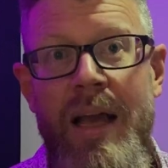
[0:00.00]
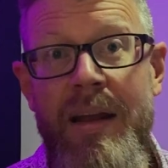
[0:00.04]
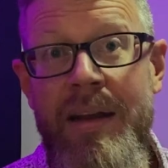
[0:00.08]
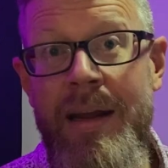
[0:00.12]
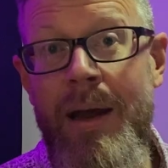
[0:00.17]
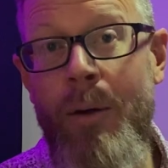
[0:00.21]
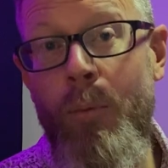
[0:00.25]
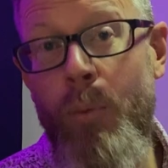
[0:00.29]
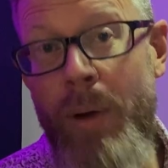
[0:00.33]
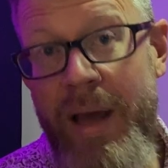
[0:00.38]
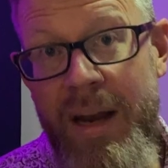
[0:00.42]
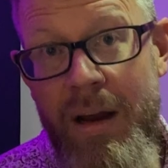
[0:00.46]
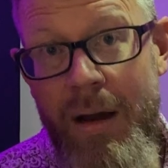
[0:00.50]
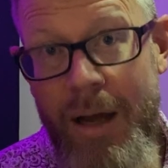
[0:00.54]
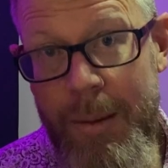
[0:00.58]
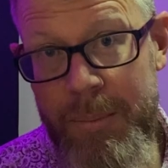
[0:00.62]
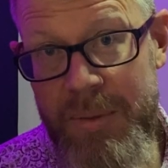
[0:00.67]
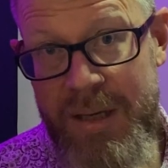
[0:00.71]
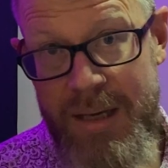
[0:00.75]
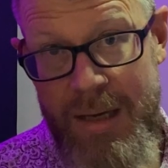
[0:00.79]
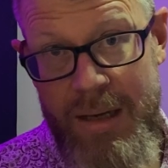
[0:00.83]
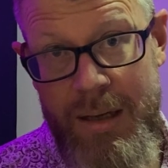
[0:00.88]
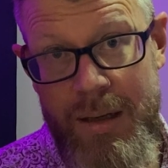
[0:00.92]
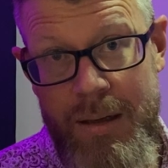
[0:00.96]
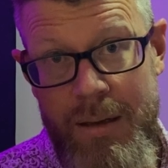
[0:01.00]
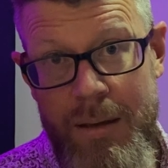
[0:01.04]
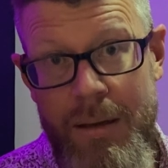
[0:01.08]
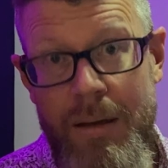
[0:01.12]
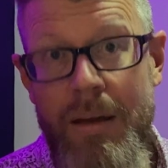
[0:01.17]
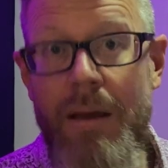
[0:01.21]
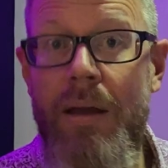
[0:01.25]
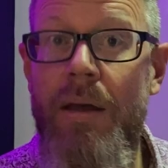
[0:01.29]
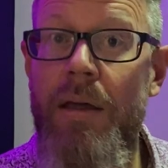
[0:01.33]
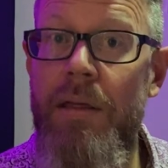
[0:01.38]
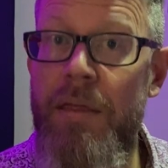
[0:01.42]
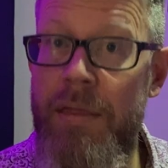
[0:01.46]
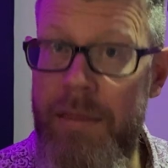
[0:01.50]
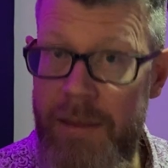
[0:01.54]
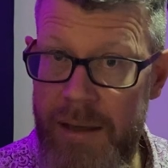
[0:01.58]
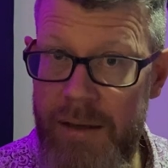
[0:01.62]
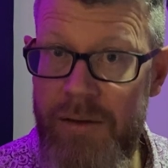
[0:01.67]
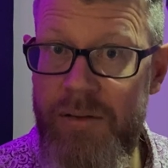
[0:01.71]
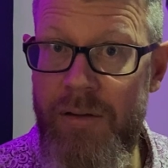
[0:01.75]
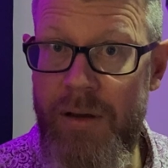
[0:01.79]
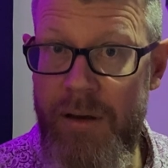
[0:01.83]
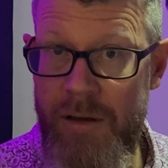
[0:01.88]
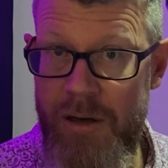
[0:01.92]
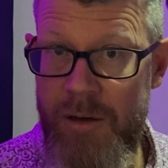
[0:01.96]
Now, when I'm king,
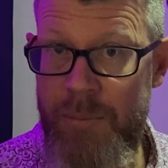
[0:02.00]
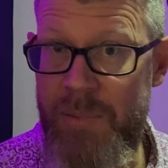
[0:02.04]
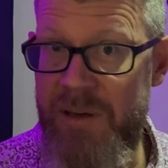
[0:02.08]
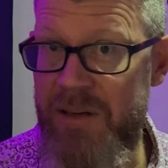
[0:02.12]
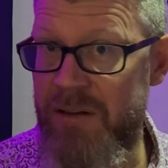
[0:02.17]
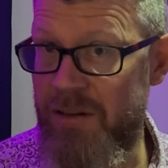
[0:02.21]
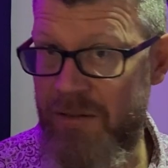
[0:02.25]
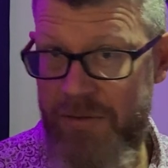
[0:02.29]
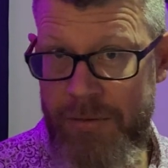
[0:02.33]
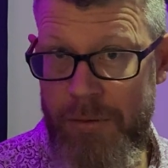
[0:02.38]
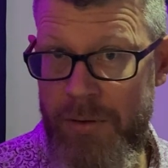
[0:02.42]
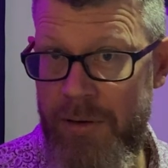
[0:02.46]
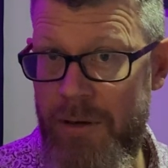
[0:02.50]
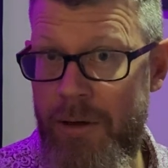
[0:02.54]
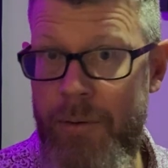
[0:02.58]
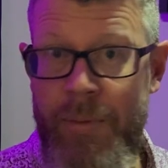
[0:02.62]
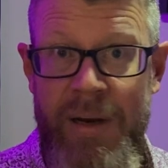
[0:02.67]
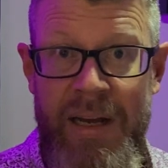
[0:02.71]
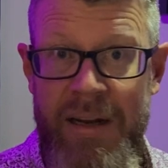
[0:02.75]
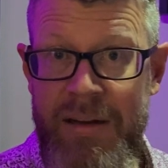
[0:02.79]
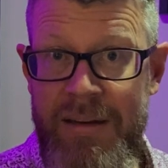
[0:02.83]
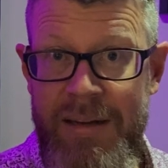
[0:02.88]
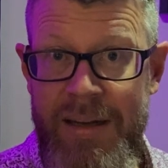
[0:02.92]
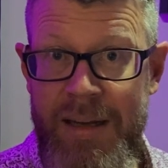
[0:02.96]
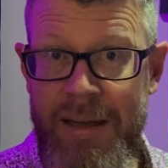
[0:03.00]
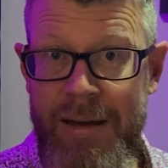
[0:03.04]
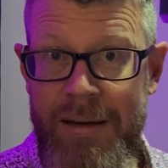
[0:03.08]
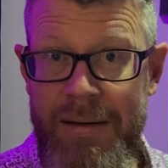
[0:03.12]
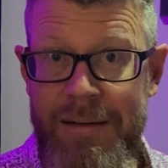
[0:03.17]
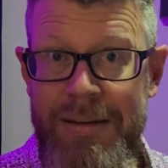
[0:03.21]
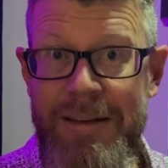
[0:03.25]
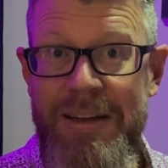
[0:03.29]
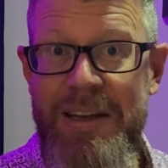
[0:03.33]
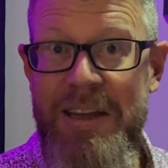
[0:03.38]
things are going to be different around here.